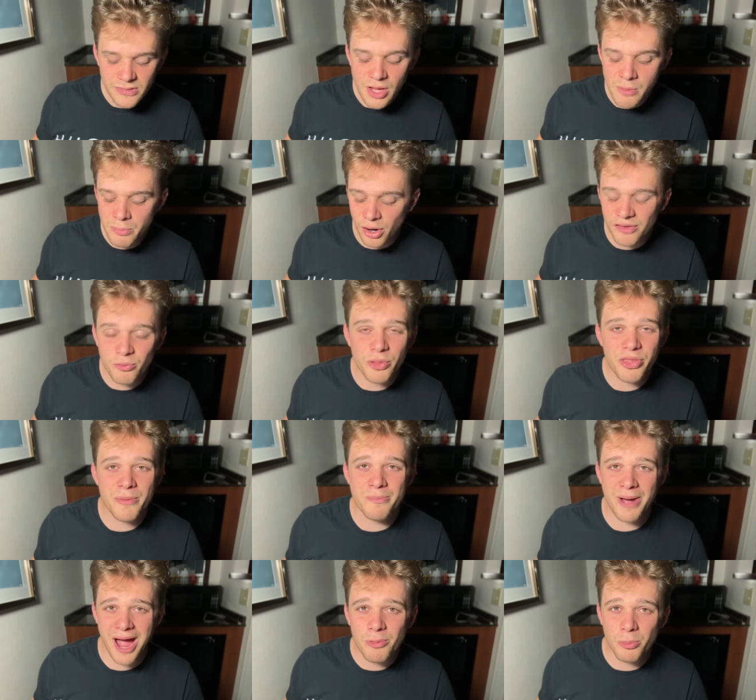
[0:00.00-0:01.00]
part of what the
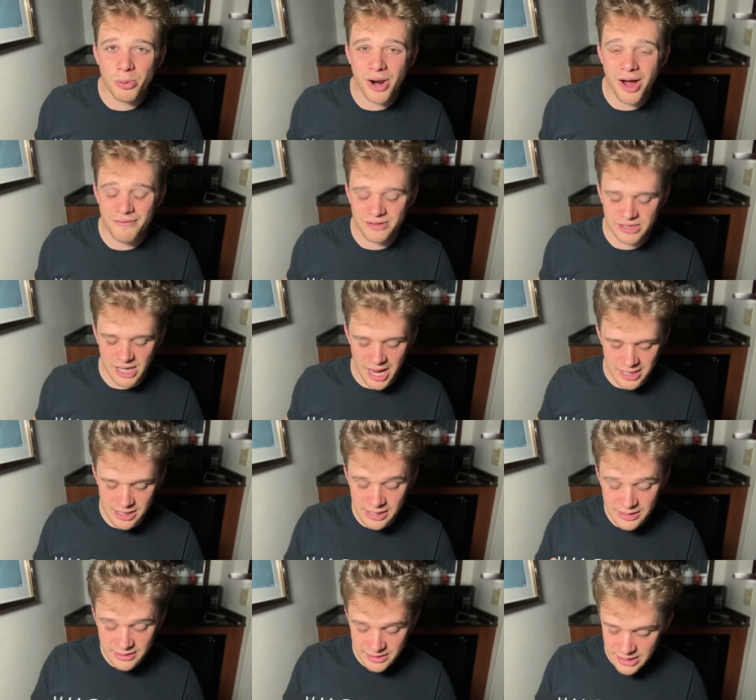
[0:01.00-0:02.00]
Bible prophesied in
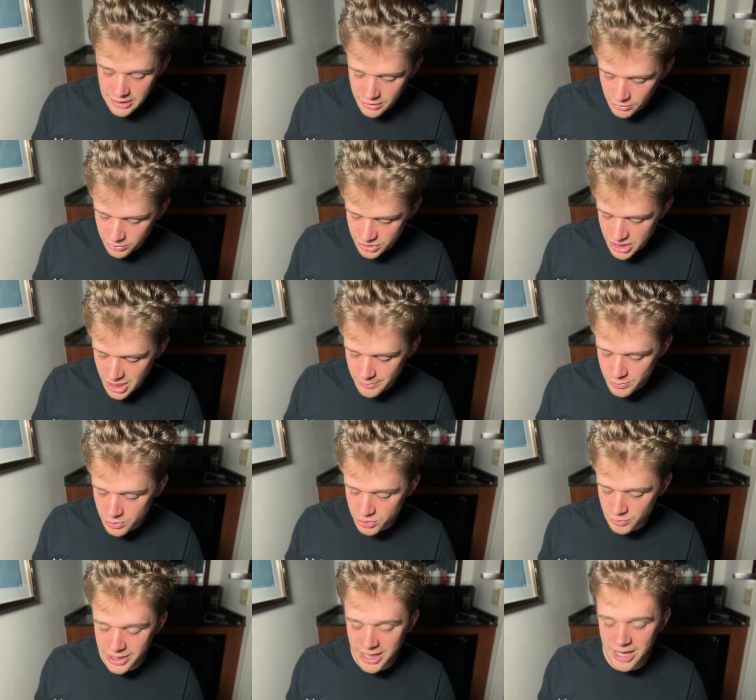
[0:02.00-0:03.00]
Ezekiel chapter
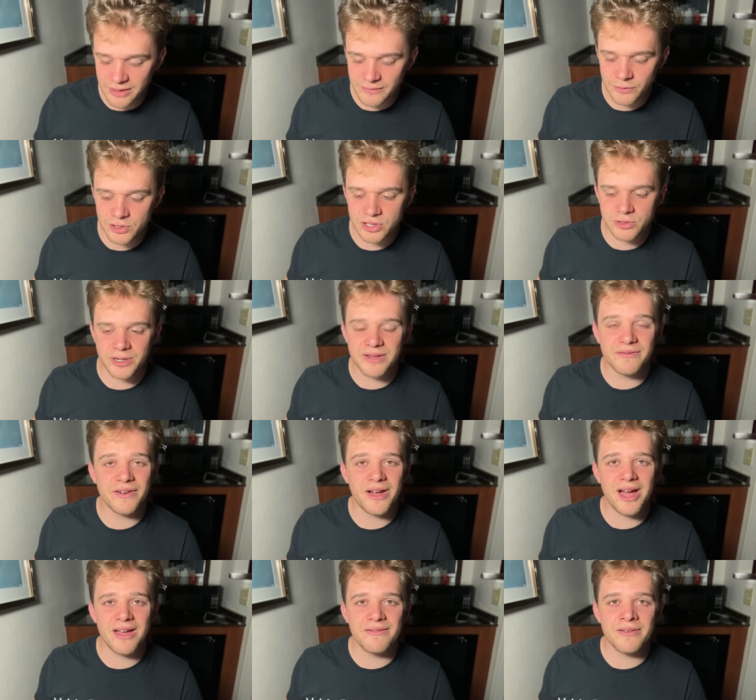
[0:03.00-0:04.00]
twenty-eight and verse
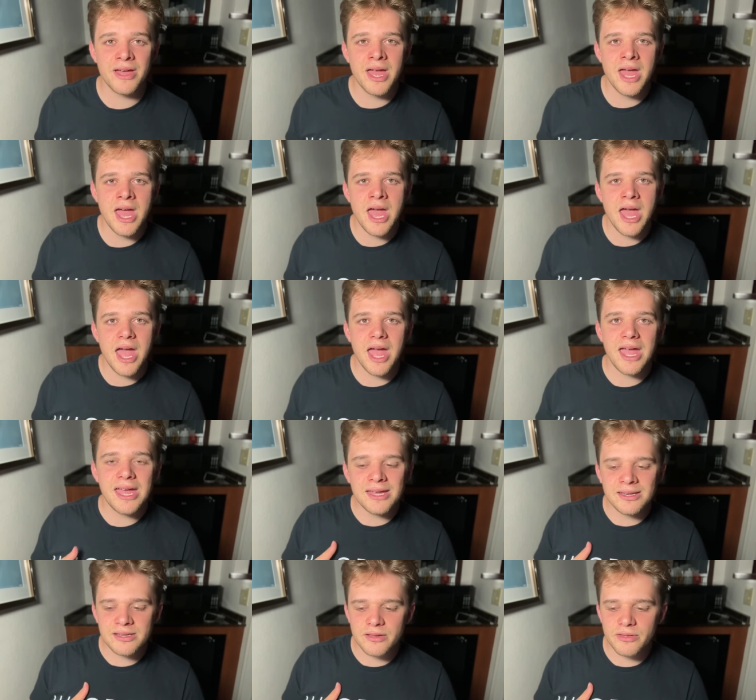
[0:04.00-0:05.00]
twenty-five.
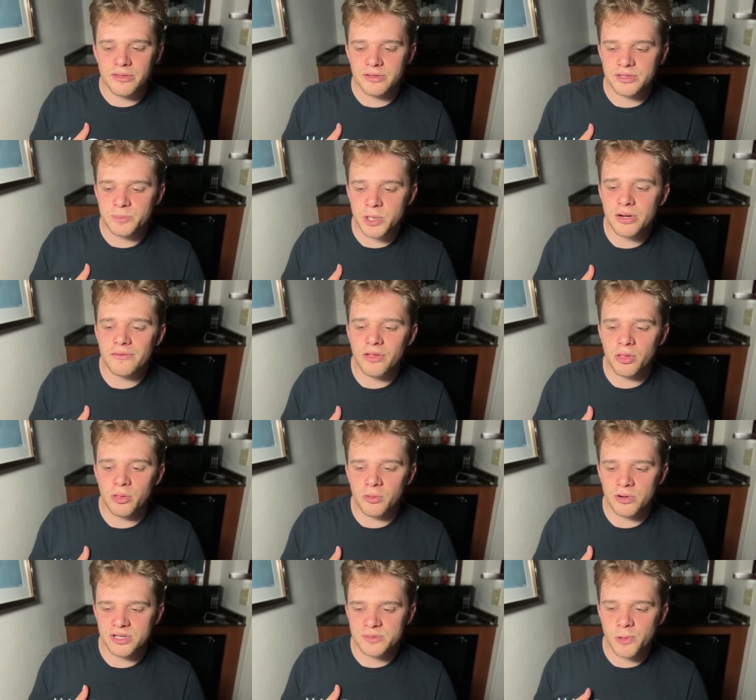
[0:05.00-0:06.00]
And the Spirit of the
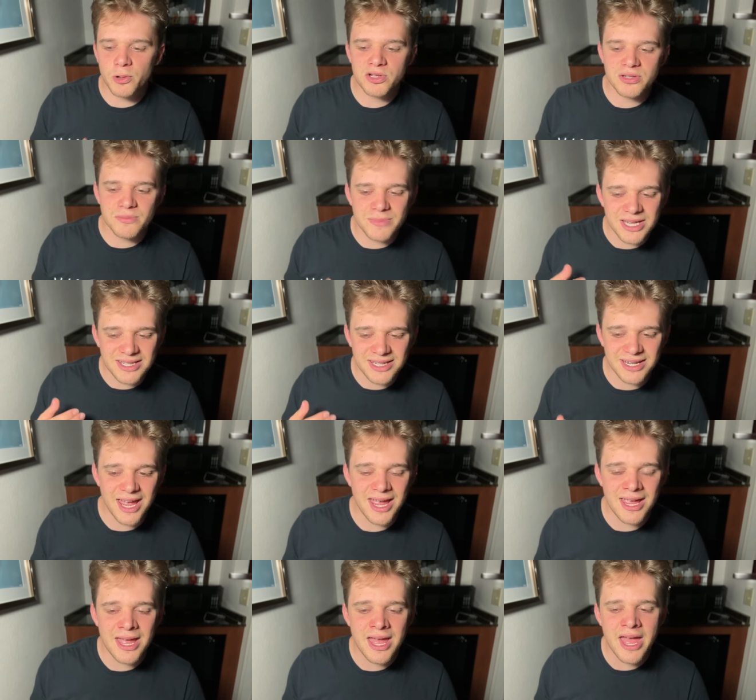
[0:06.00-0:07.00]
Lord spoke to me
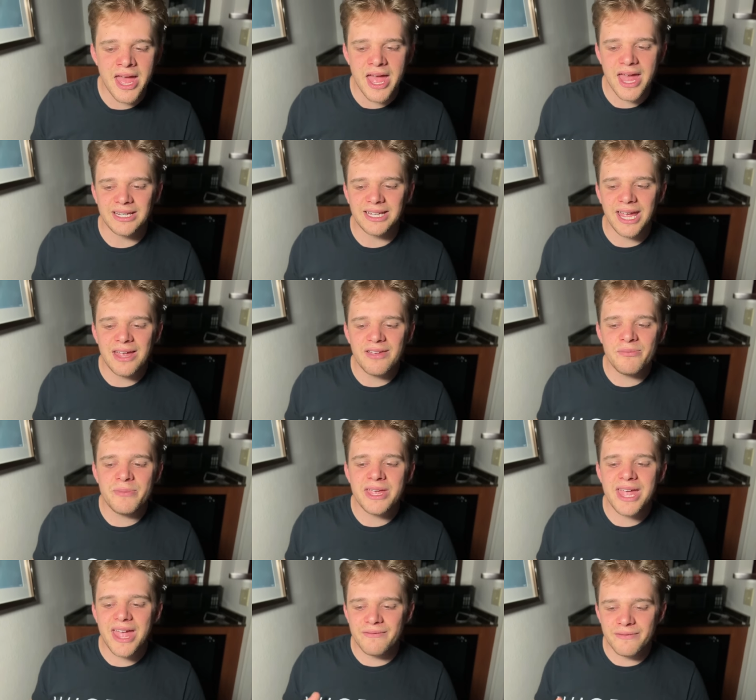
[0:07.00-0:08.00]
today and gave
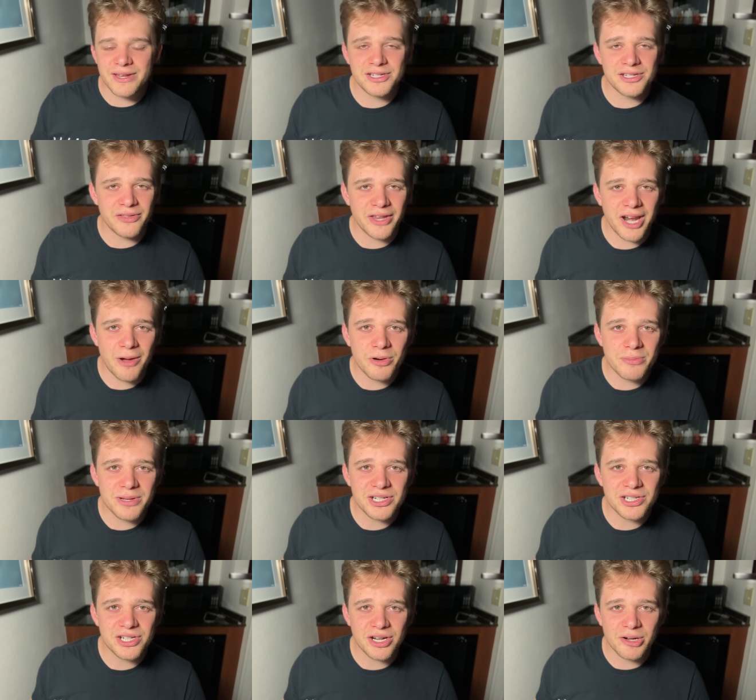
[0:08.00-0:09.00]
me a vision that I want to be
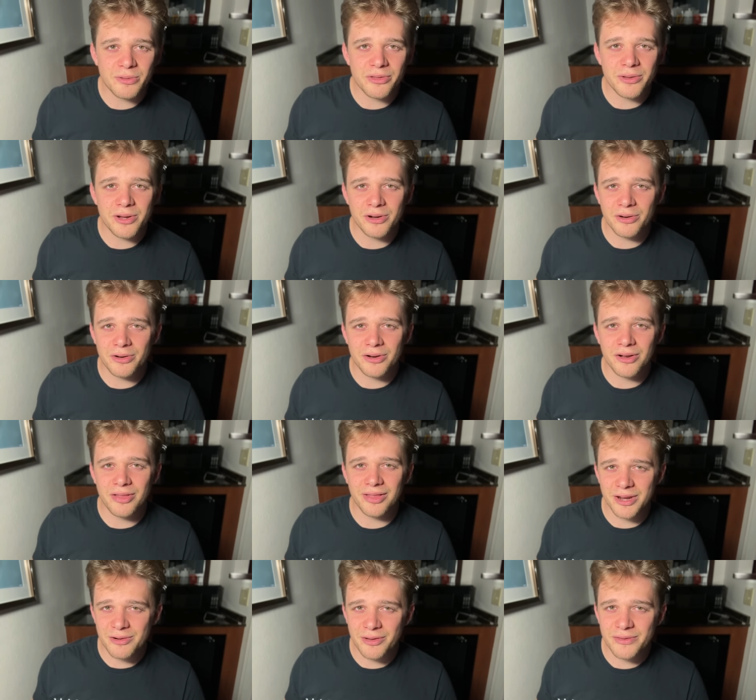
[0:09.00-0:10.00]
sharing with you here
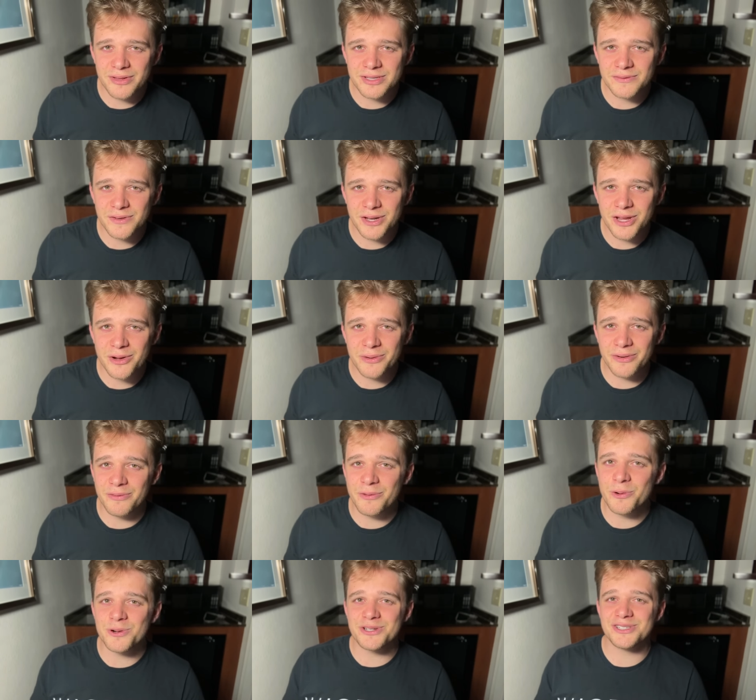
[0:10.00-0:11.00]
later on this video. And of
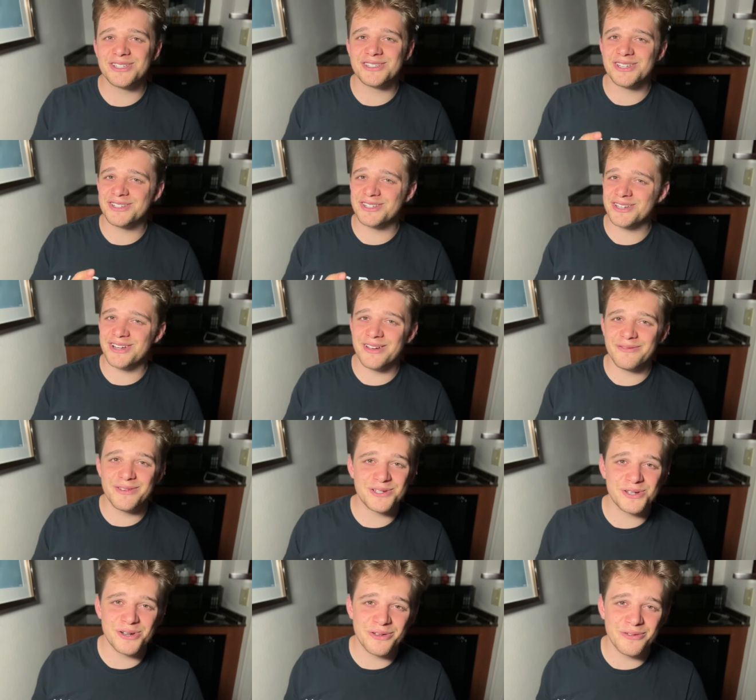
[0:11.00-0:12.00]
course, this isn't a
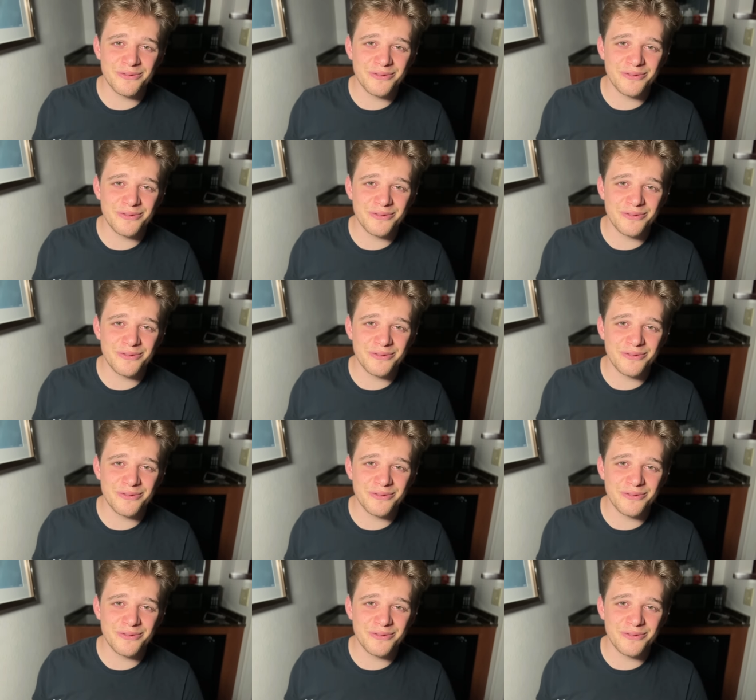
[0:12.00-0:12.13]
vision of,